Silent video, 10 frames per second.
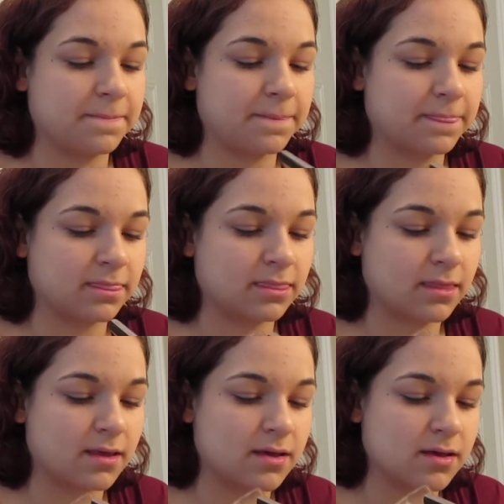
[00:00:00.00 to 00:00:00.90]
I
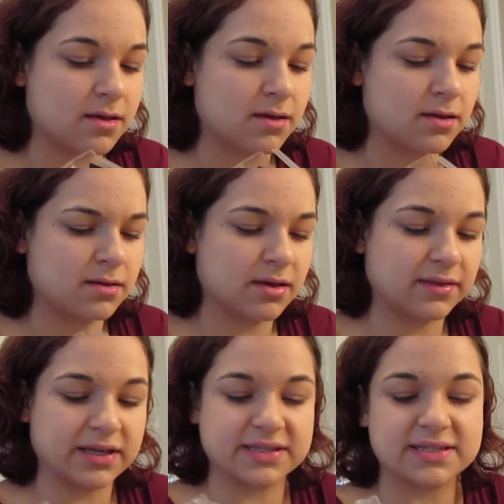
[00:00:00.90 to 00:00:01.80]

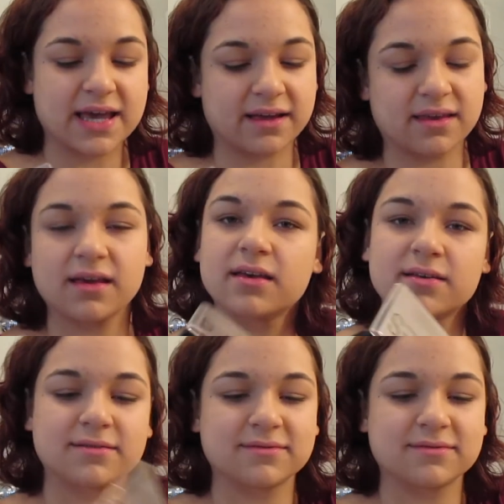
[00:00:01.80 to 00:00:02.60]
think it's Technic.